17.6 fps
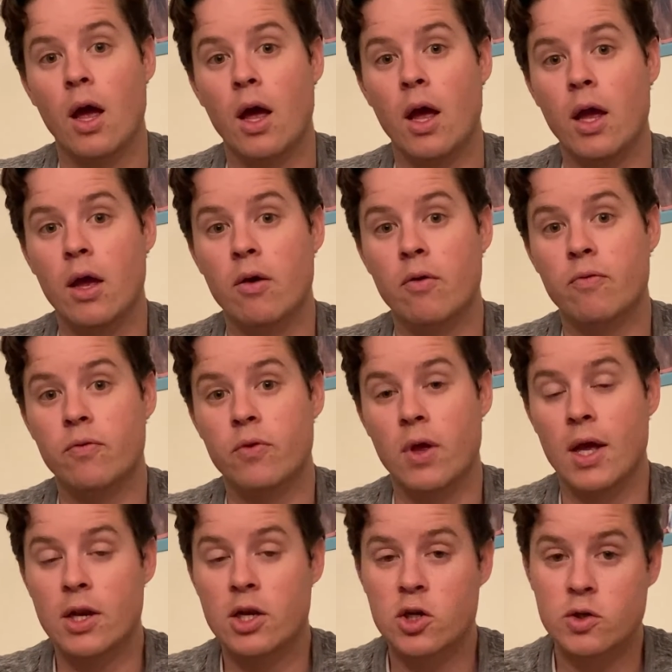if
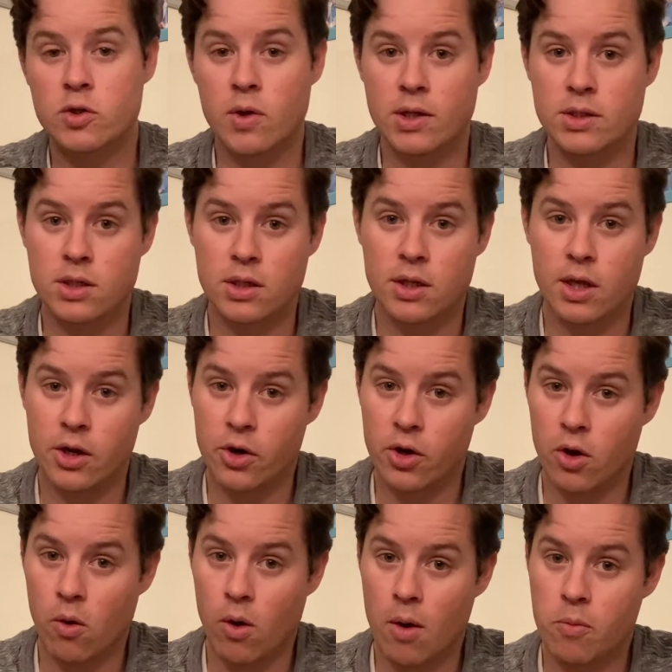the interest rates continue
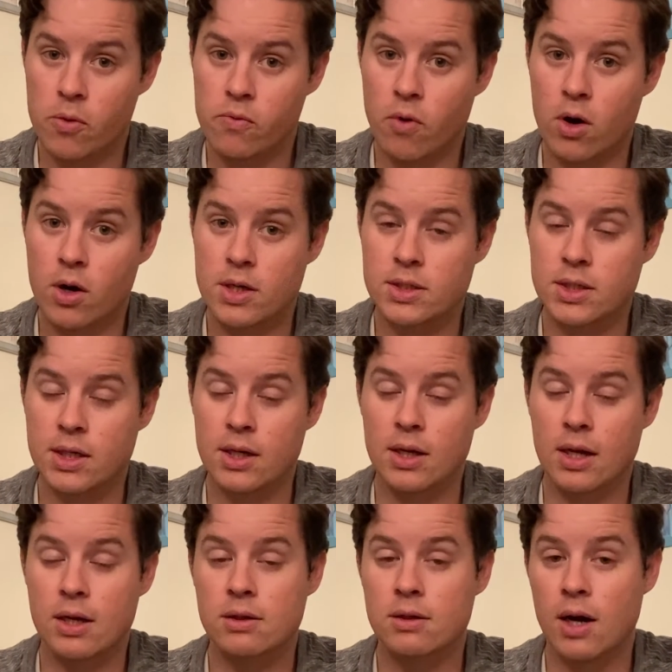to go up, we've already seen a
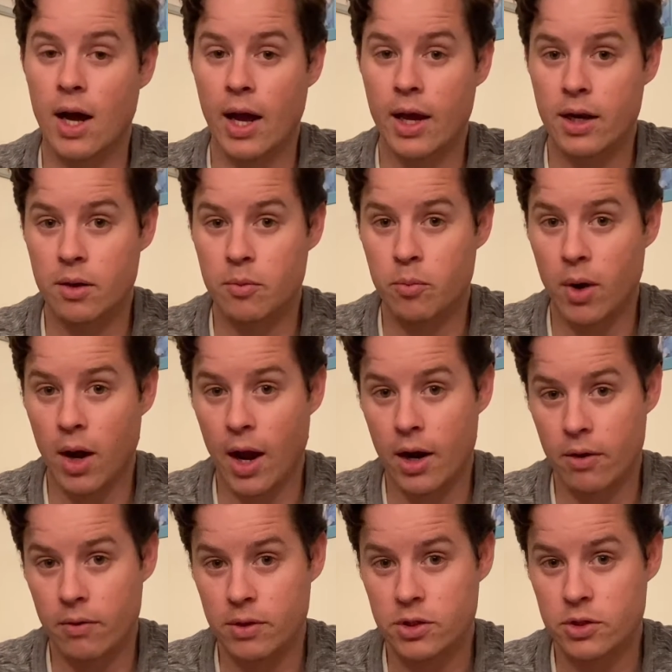decline in
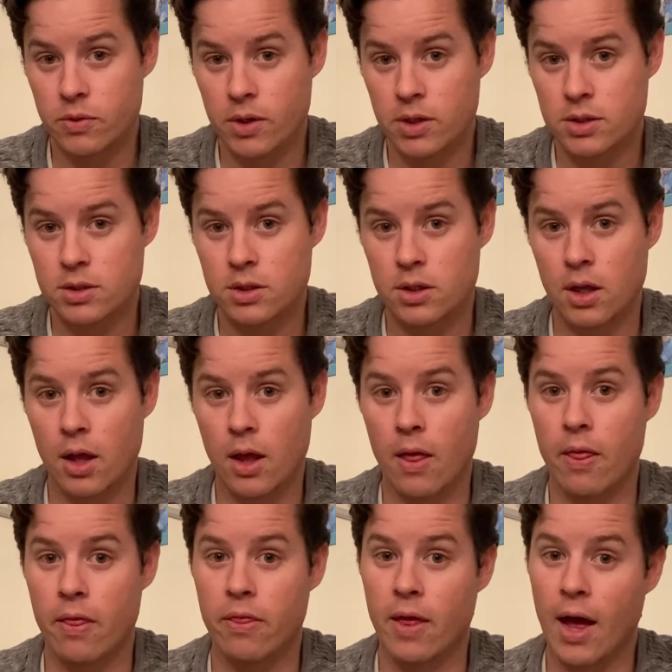buyer interest.
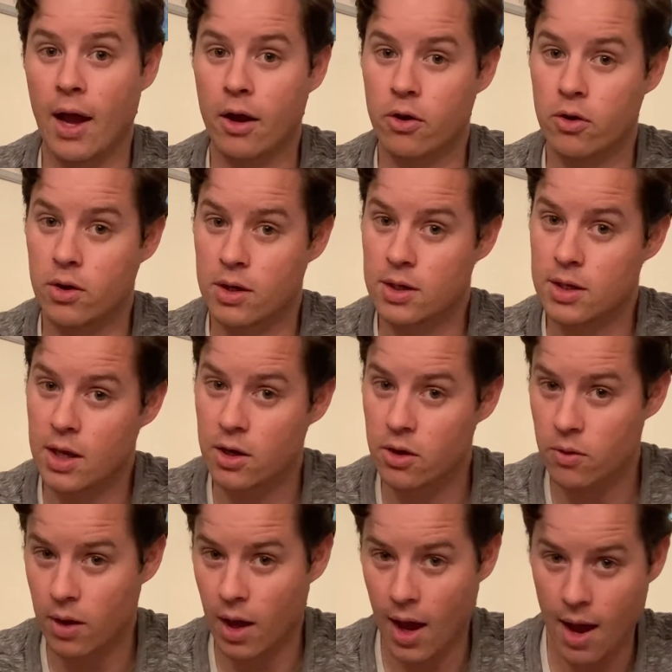That could
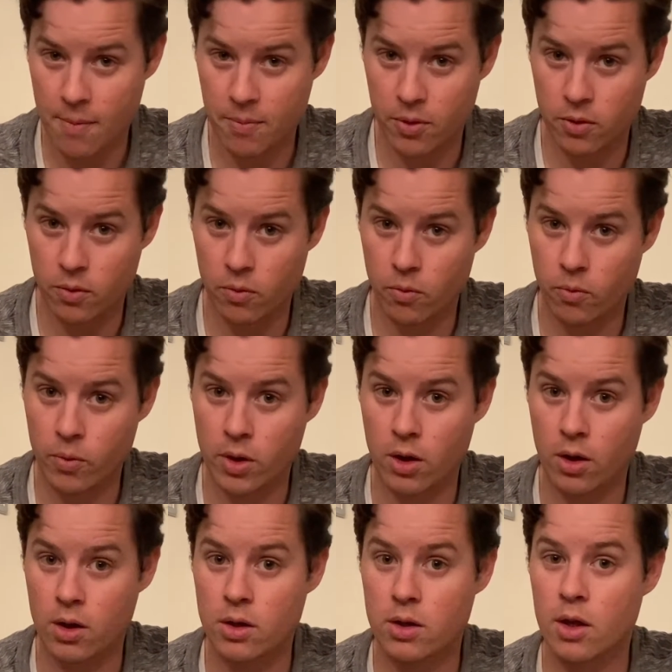continue to happen. We
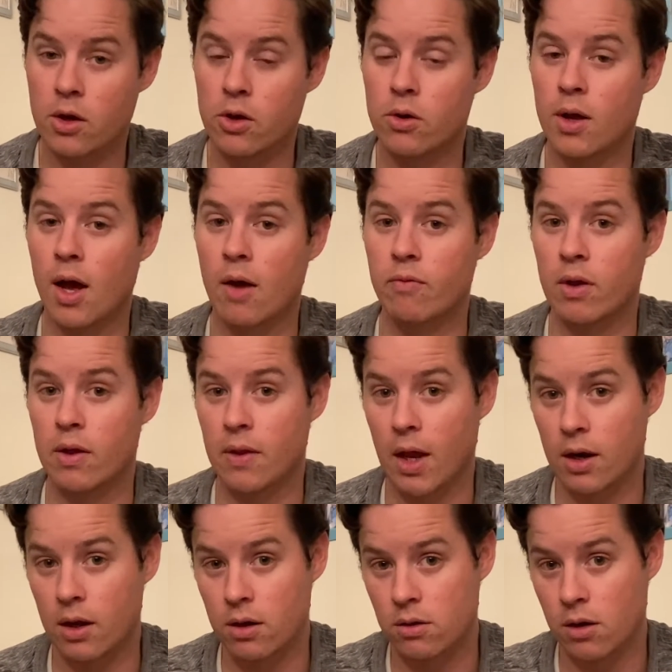could continue to have
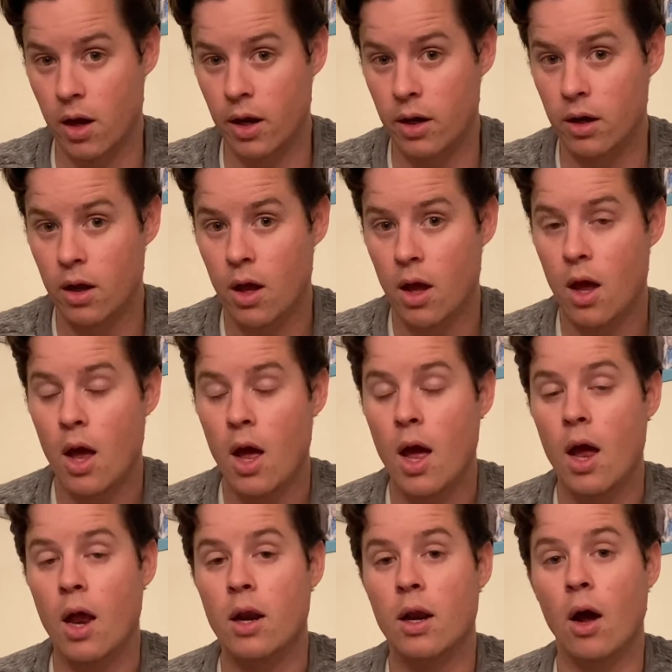that decline.
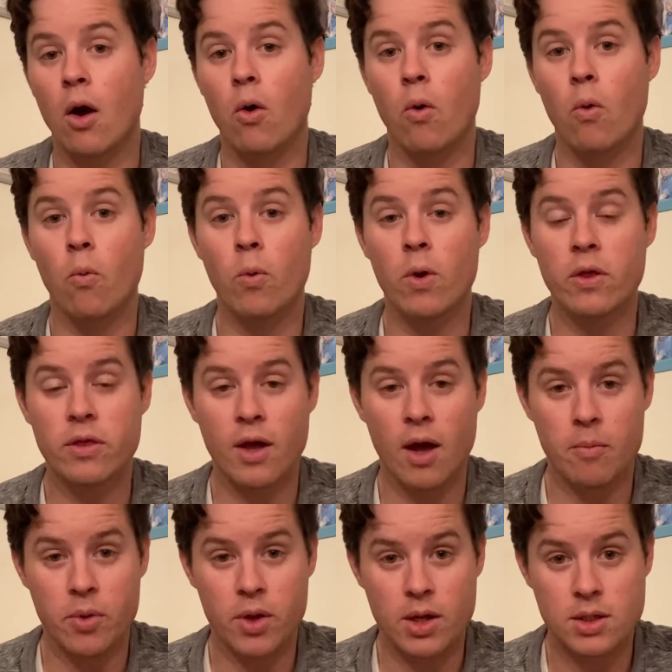Now, with
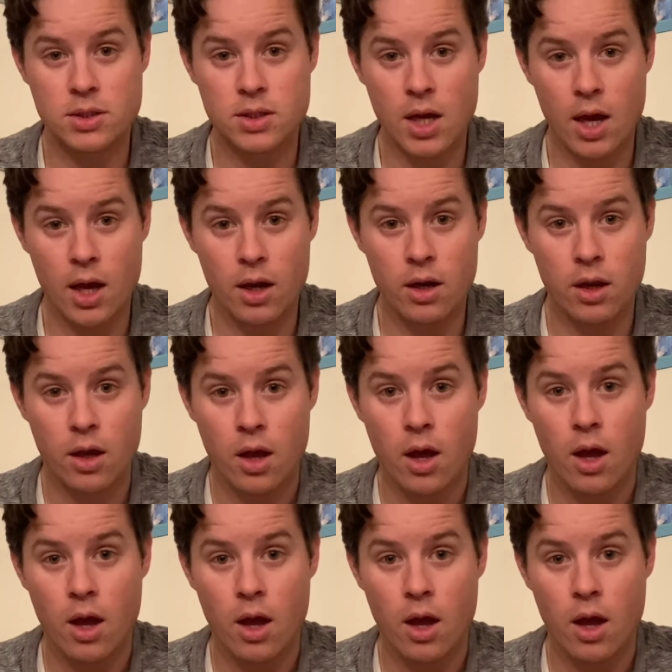that being said,